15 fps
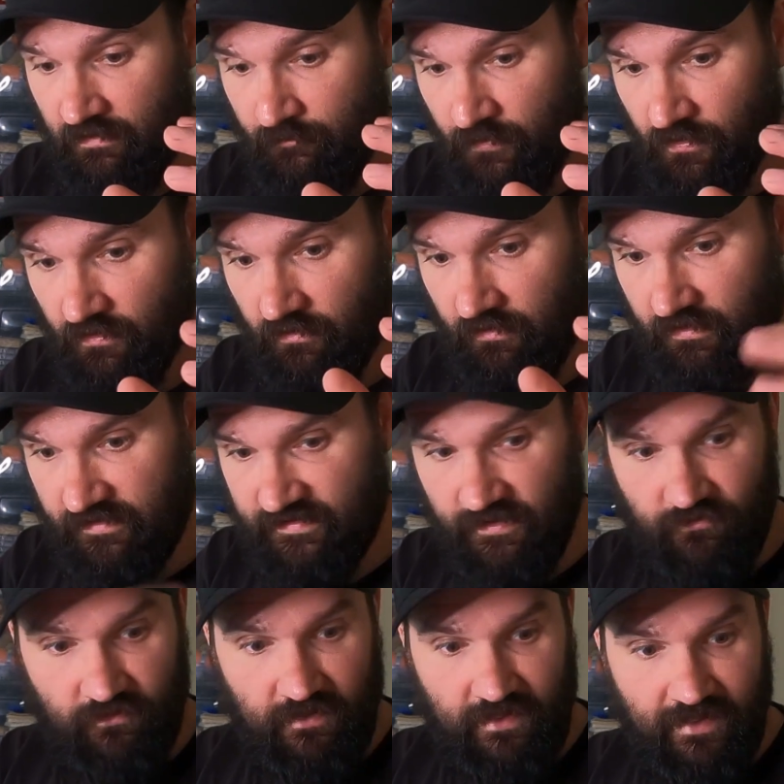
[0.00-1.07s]
But
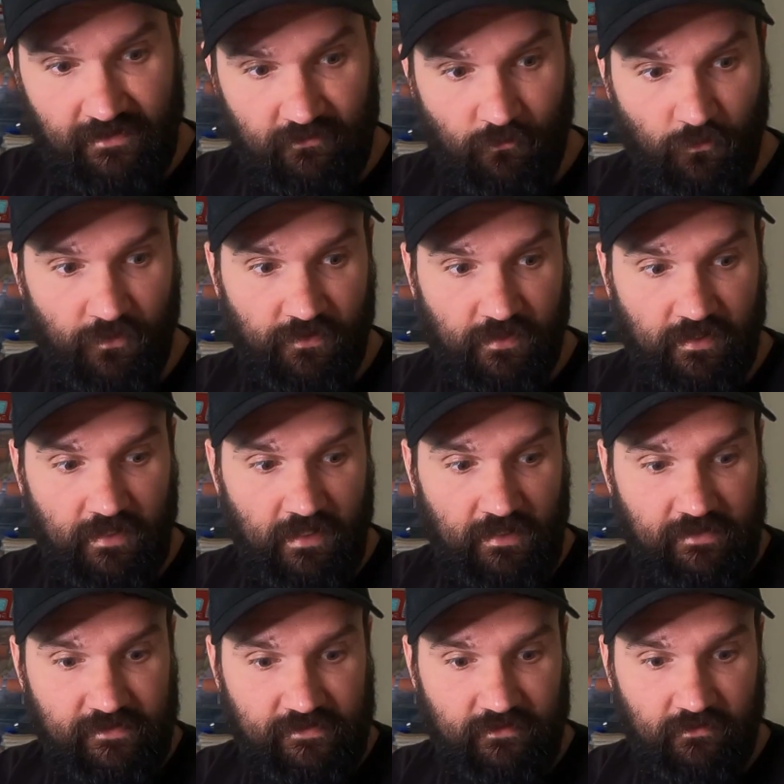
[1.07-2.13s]
considering I had them with the
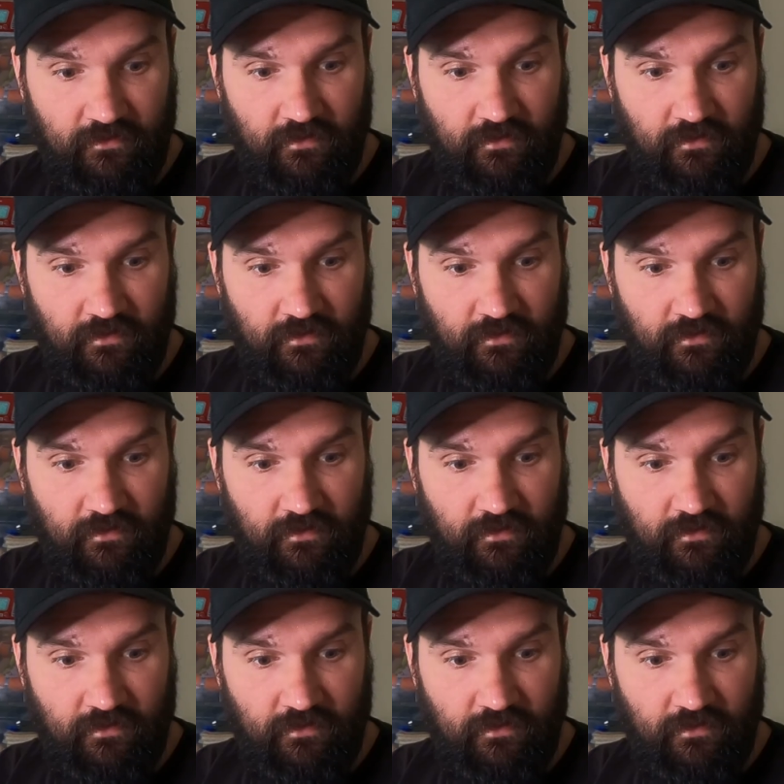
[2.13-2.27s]
case,